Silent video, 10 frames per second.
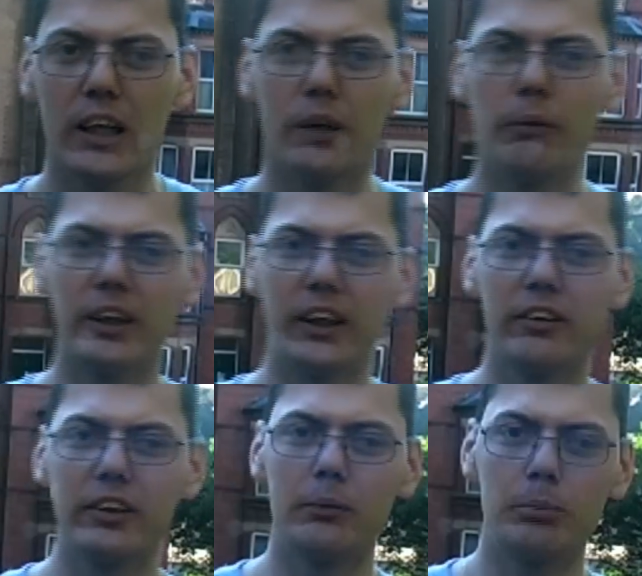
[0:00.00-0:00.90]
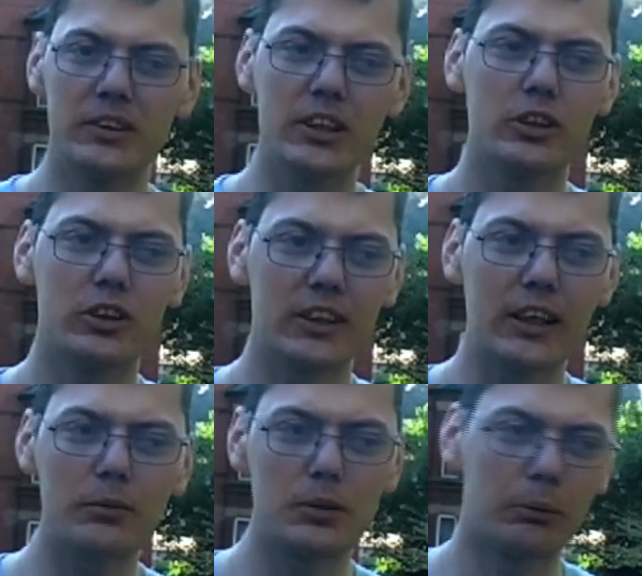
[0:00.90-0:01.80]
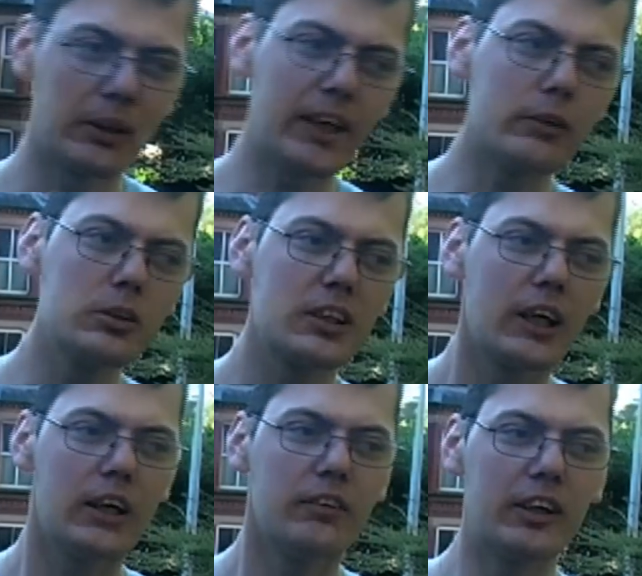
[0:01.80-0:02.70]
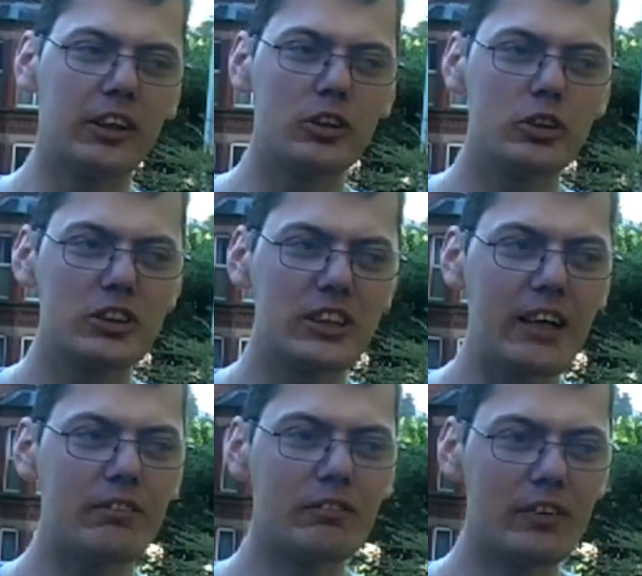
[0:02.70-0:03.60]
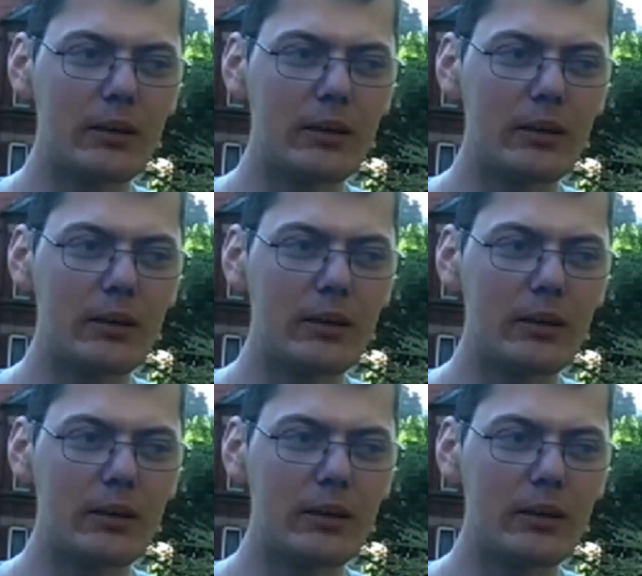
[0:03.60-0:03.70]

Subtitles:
when they are in a position to help someone else, then you should say that